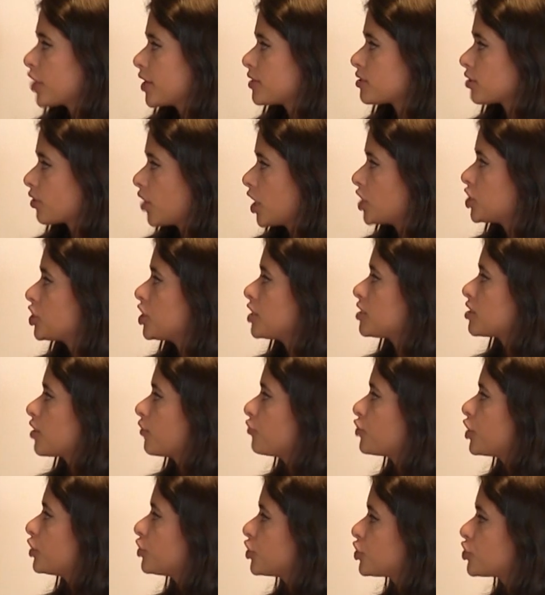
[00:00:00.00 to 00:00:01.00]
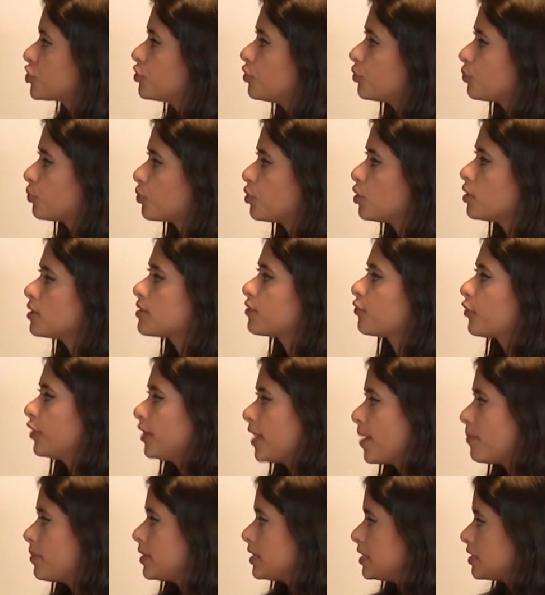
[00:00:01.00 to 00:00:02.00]
transgressions of traditional roles for
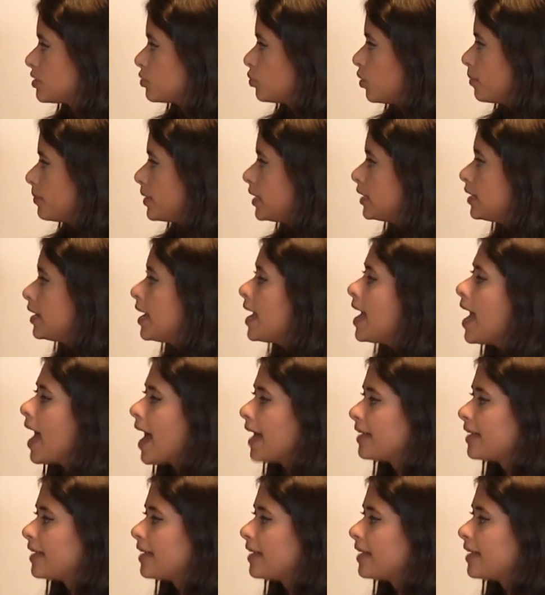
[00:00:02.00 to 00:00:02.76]
Lebanese women